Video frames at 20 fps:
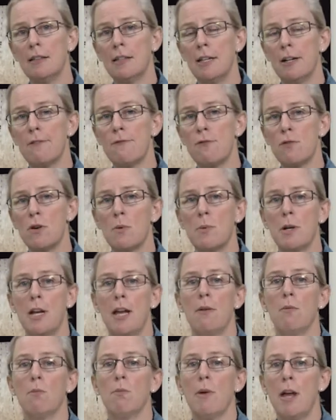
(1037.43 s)
Therefore, when
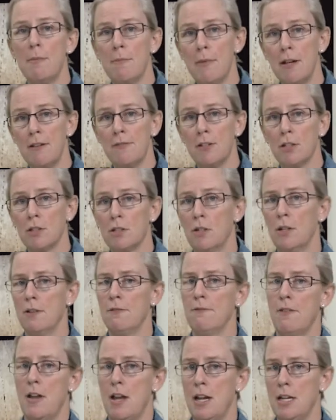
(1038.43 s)
I run my filter
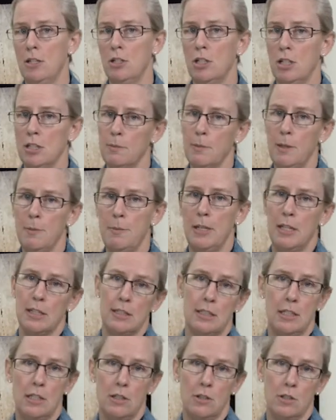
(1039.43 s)
and find just my
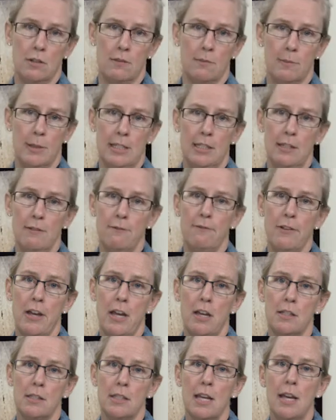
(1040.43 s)
PSD or just my TIFF
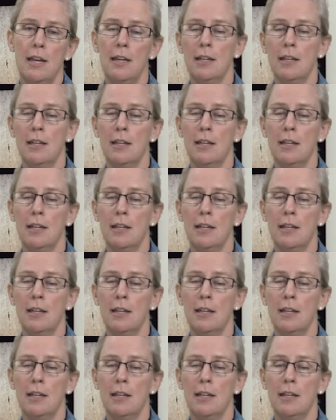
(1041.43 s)
files,